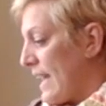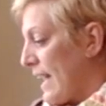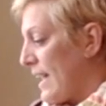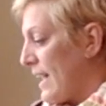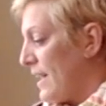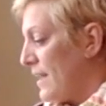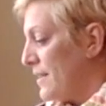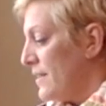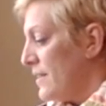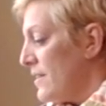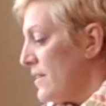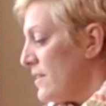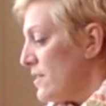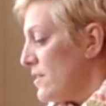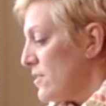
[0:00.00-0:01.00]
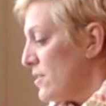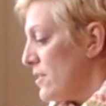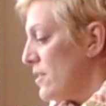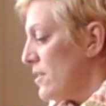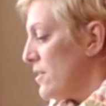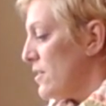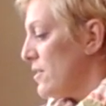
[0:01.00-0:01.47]
add
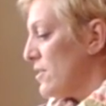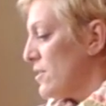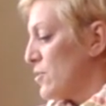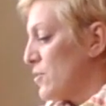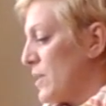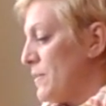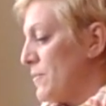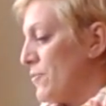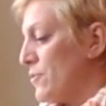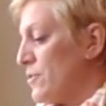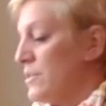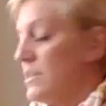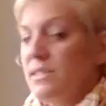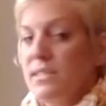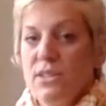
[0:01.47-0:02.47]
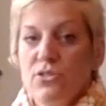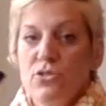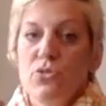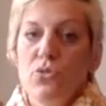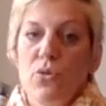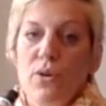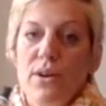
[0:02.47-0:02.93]
grapefruit
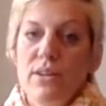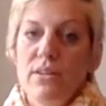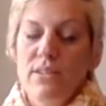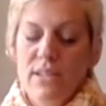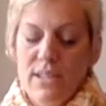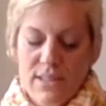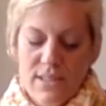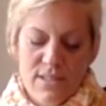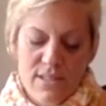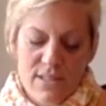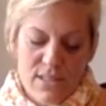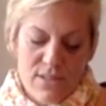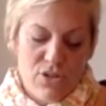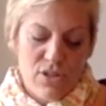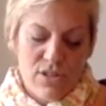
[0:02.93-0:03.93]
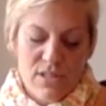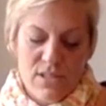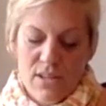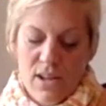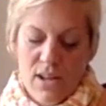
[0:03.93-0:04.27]
essential oil, and this is just